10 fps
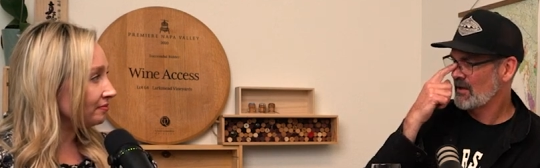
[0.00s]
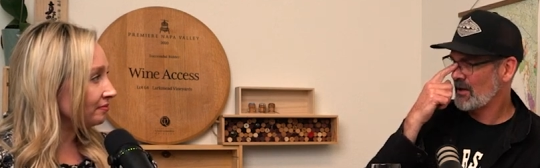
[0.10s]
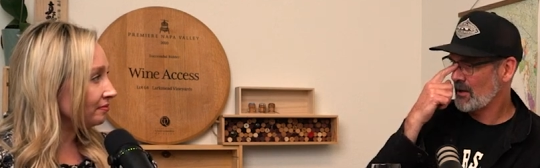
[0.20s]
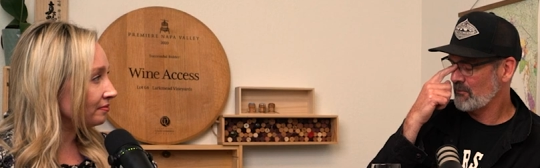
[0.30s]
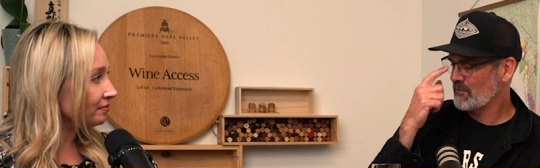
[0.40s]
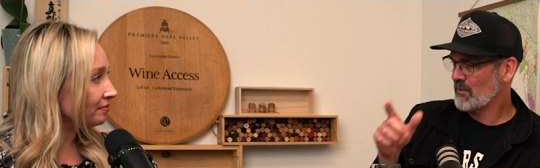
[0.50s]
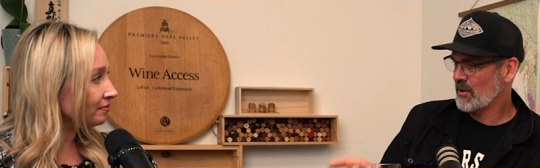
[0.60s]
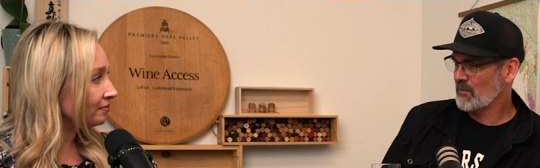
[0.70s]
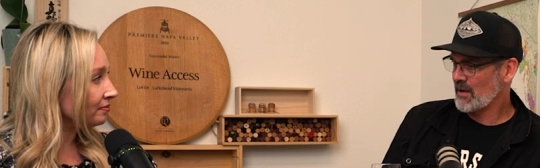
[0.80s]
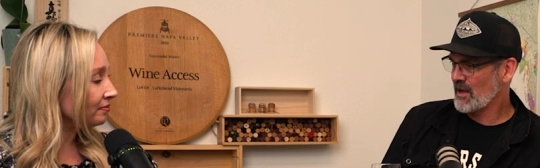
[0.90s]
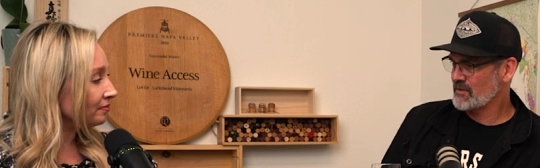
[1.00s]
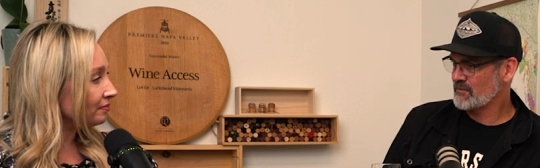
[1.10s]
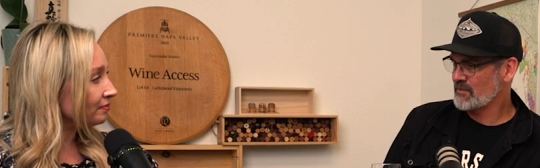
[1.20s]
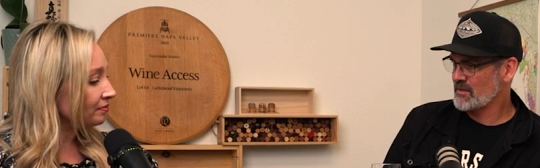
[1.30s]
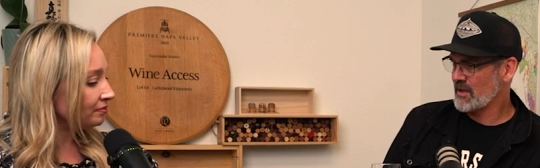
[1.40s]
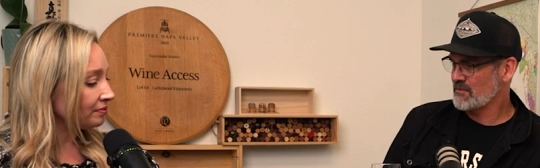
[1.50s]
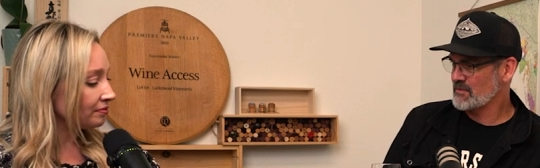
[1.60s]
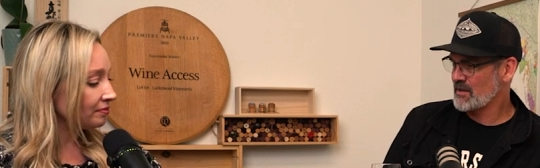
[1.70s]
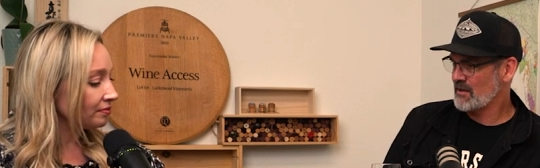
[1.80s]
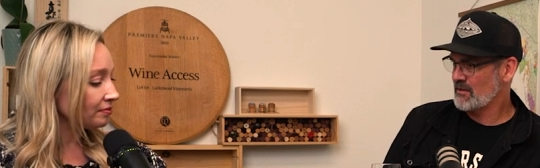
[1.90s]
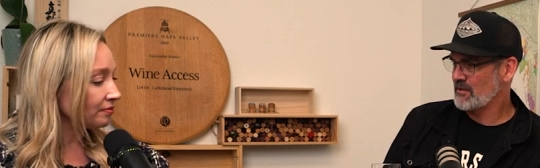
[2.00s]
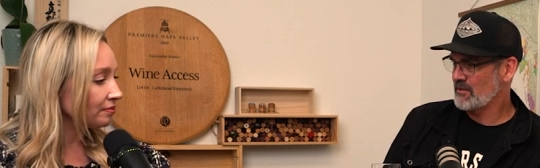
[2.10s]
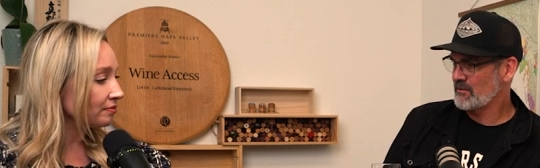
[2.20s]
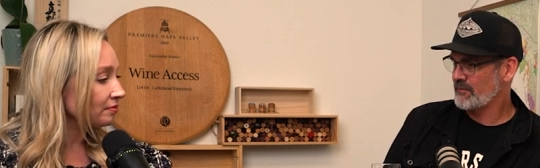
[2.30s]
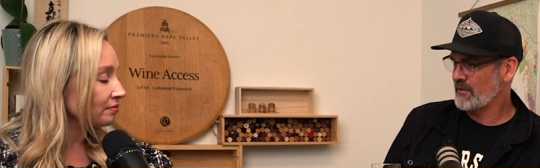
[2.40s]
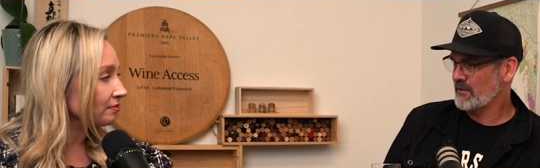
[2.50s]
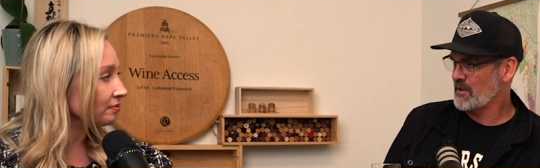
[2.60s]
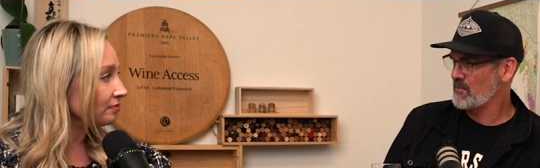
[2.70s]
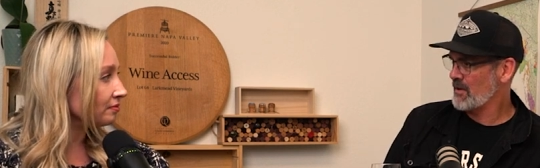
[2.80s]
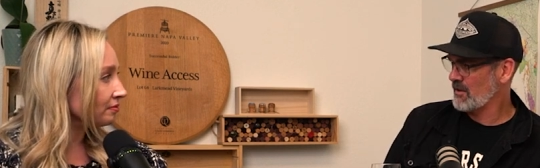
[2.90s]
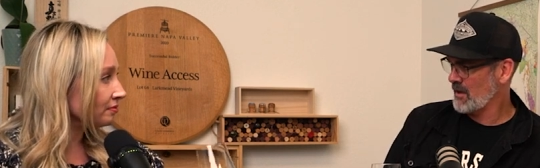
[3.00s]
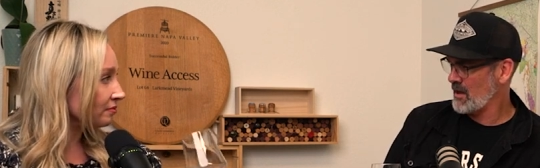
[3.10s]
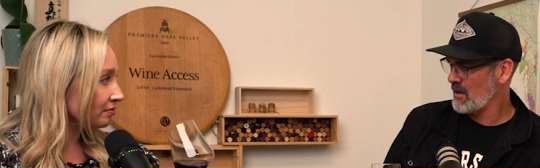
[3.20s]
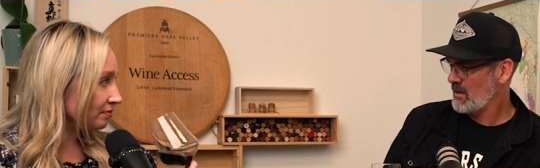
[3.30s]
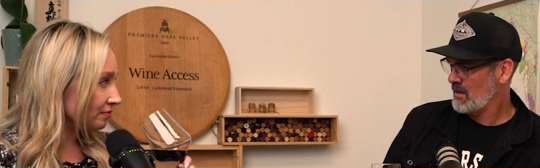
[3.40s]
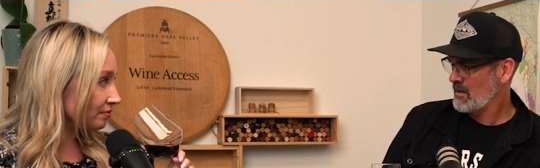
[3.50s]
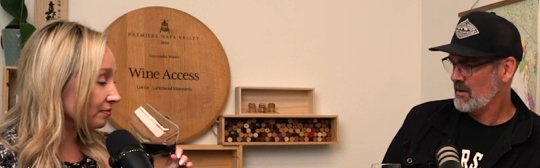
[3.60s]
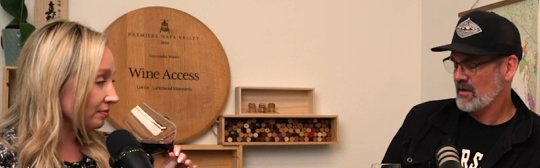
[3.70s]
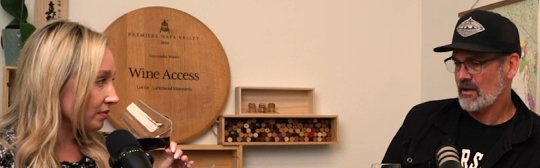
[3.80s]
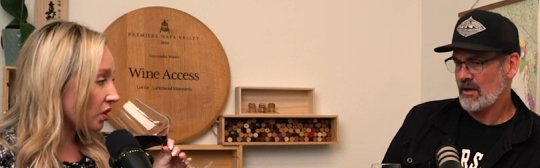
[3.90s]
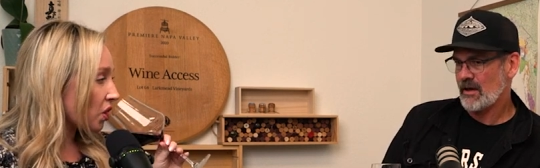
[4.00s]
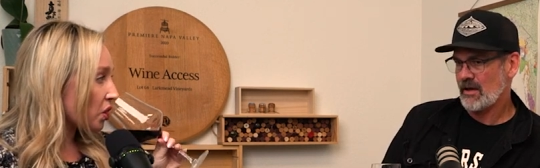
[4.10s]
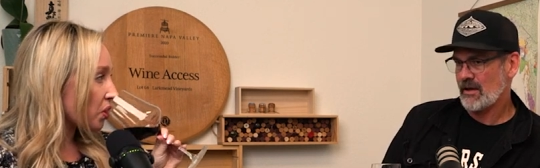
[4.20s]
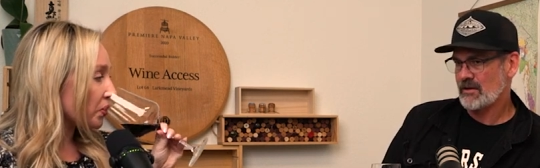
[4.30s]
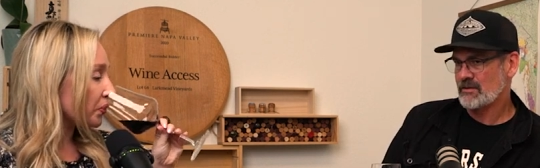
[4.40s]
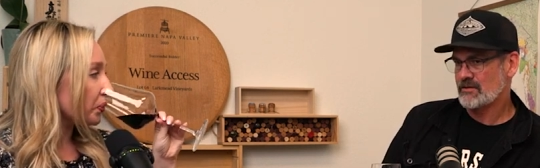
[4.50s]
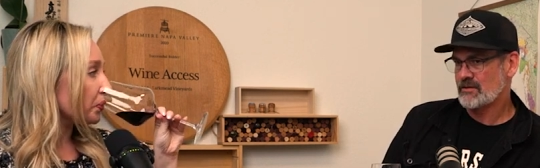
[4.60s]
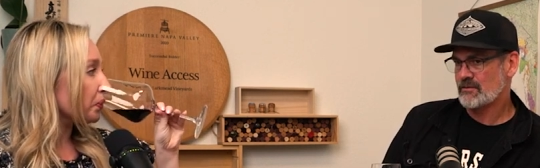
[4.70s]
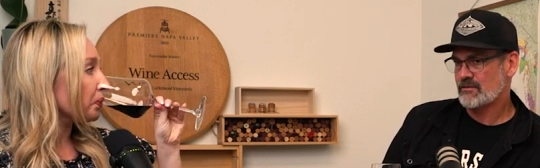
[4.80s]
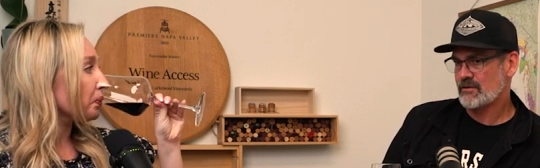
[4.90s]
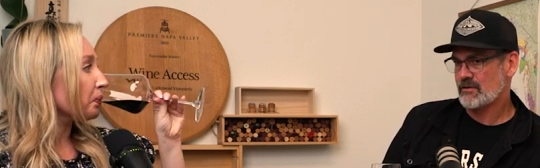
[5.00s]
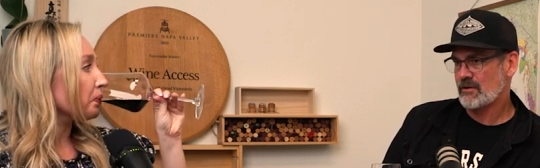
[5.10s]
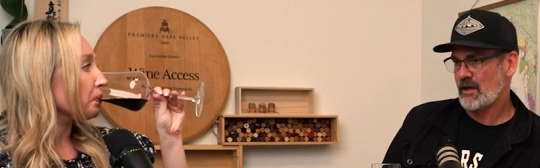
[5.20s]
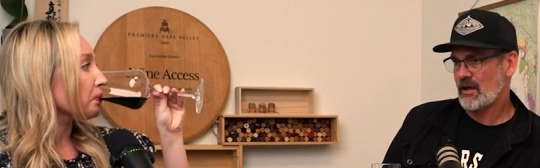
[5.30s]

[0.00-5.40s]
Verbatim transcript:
Speaker 1: And on my last visit, I was at Le Ferry Perreguet in Sauternes,